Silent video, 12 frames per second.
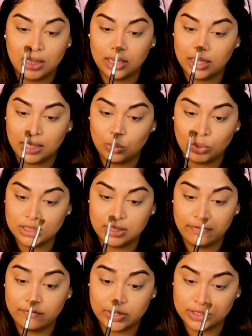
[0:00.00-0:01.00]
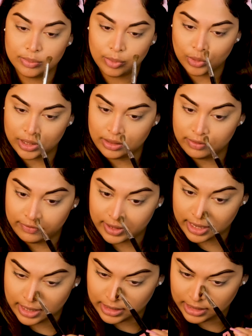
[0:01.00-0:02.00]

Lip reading: he wasn't visible in the van.